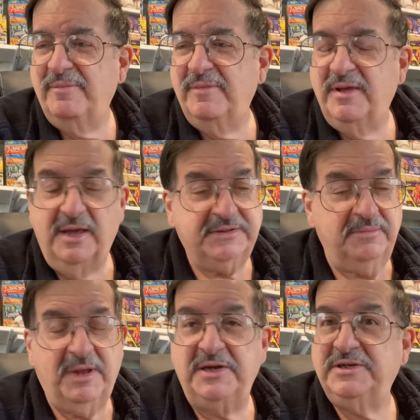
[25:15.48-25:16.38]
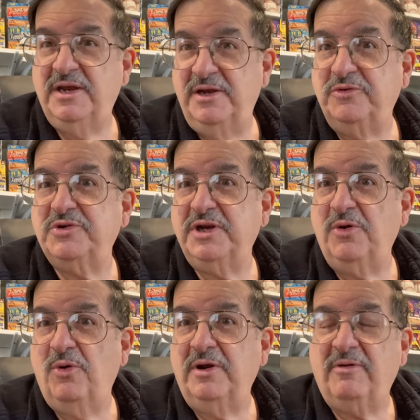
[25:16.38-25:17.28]
he had some nice, interesting
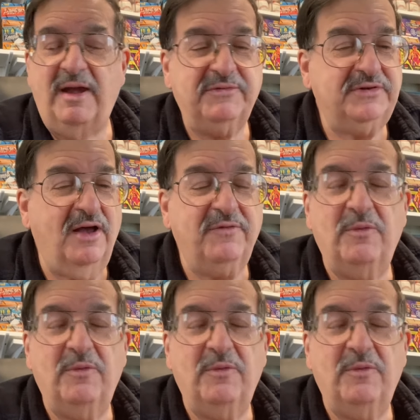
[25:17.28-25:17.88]
autographed stuff.